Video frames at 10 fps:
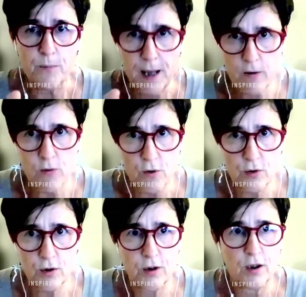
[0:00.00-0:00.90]
role
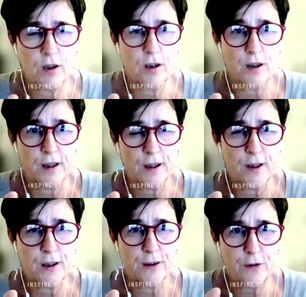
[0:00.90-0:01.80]

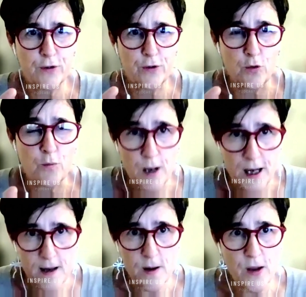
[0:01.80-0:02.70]
to
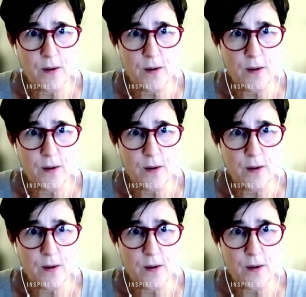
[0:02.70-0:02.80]
play,